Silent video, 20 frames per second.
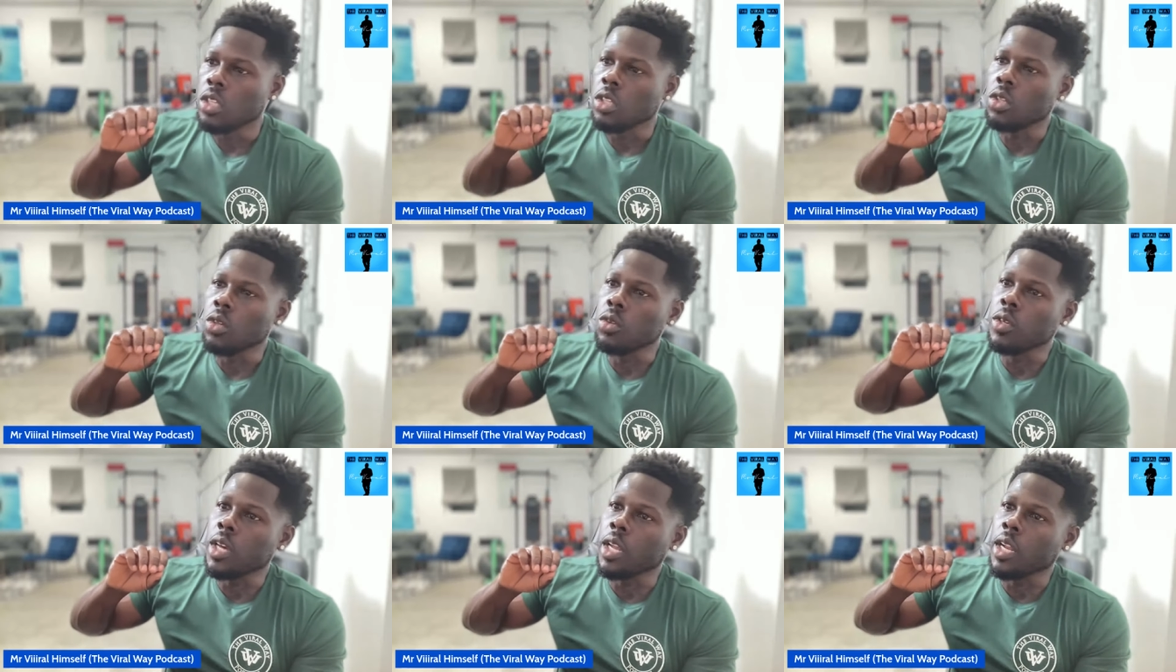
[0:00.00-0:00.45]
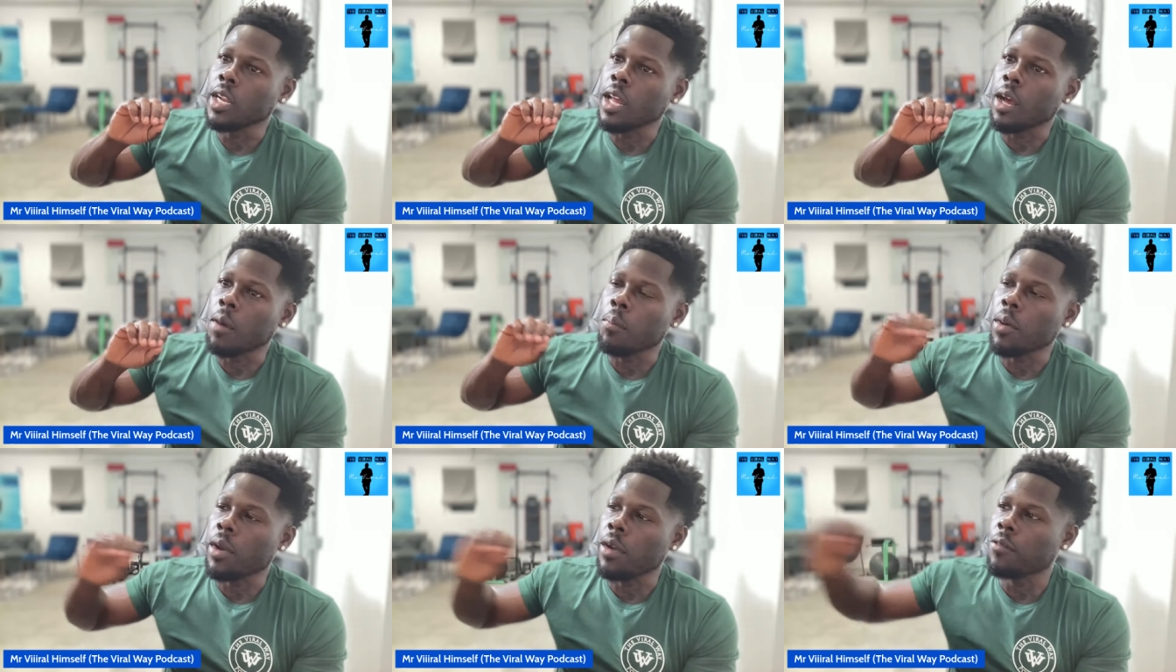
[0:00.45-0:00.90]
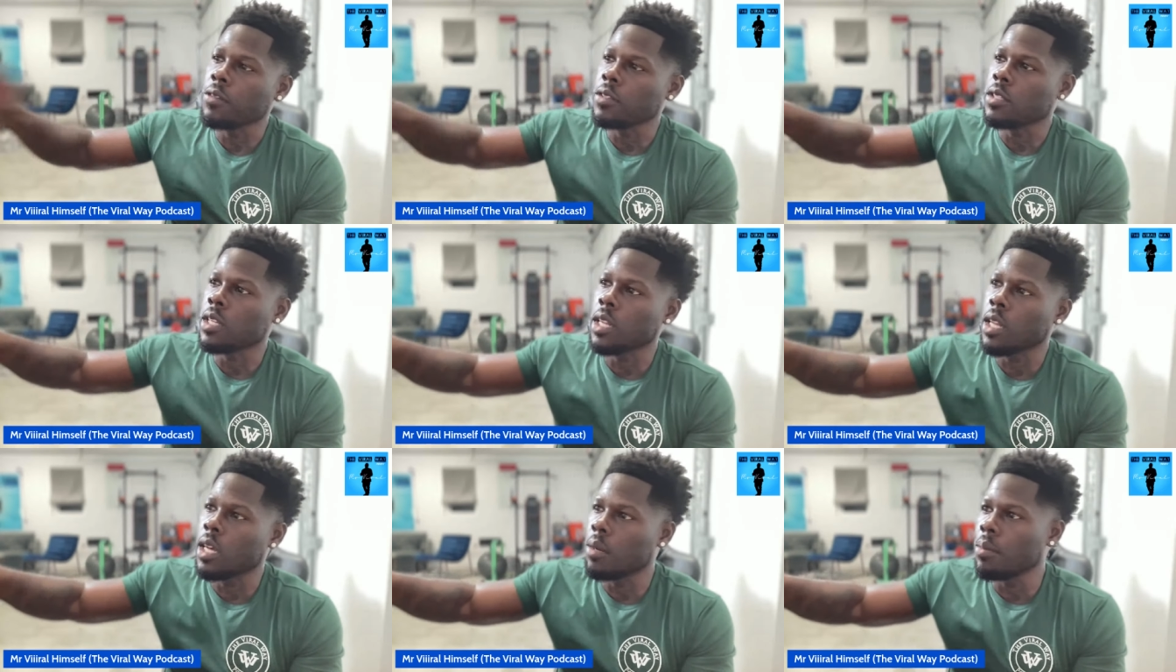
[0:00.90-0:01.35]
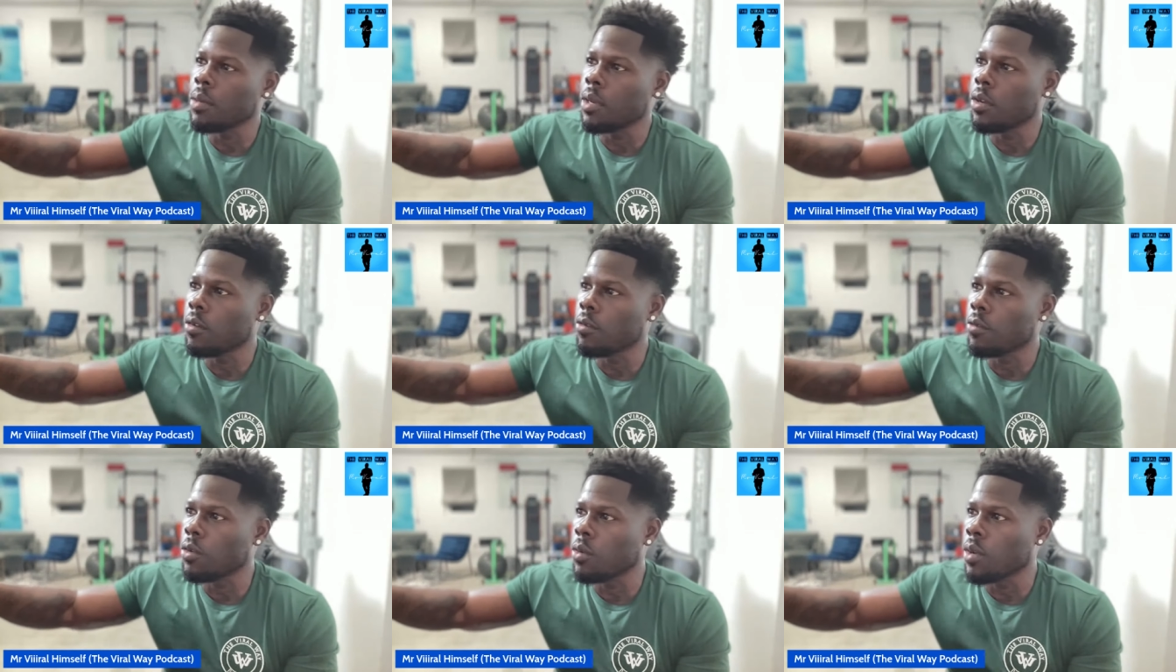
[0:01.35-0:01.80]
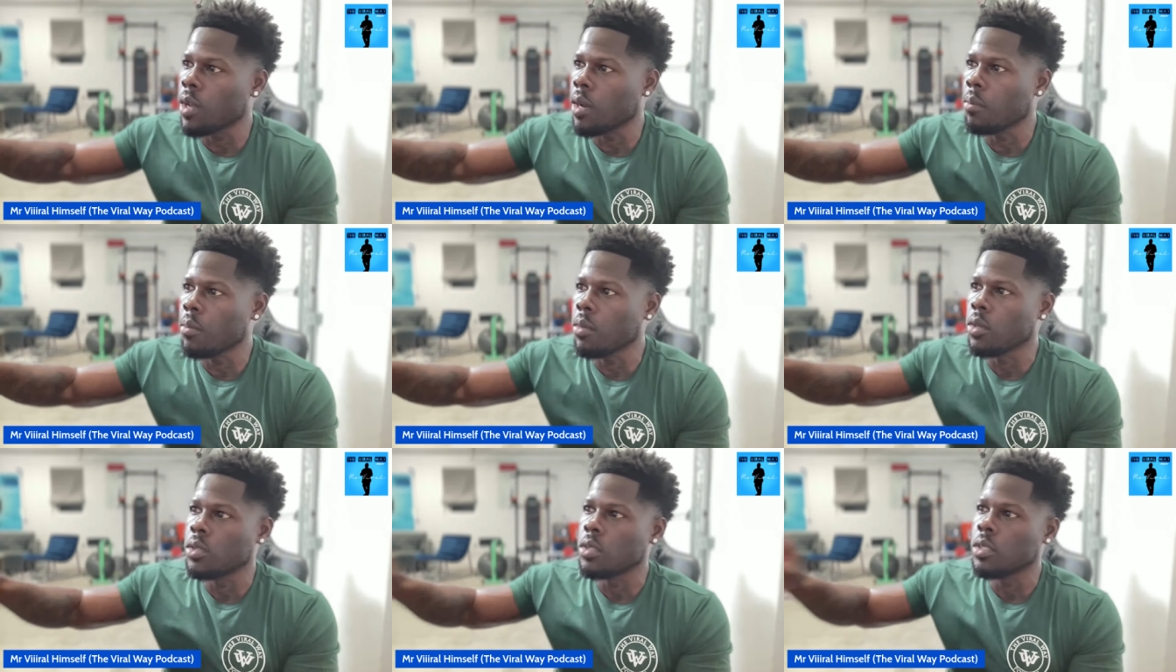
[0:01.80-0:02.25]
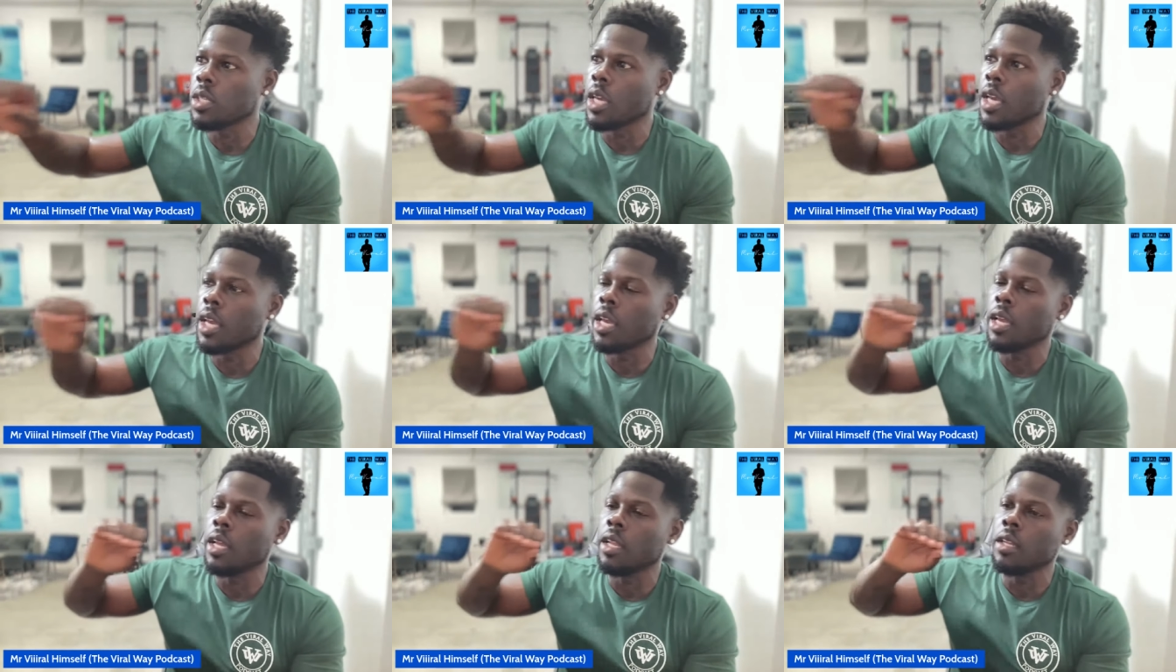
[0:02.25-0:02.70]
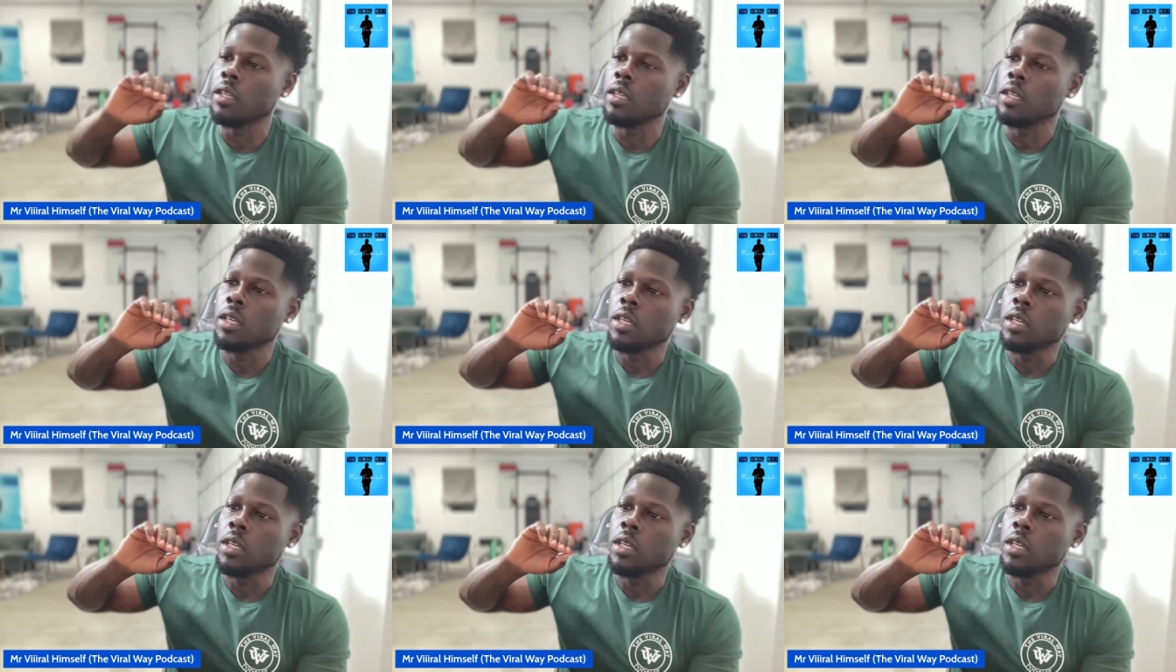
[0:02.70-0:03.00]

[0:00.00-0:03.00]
You yelling out Breakfast Club interview numbers and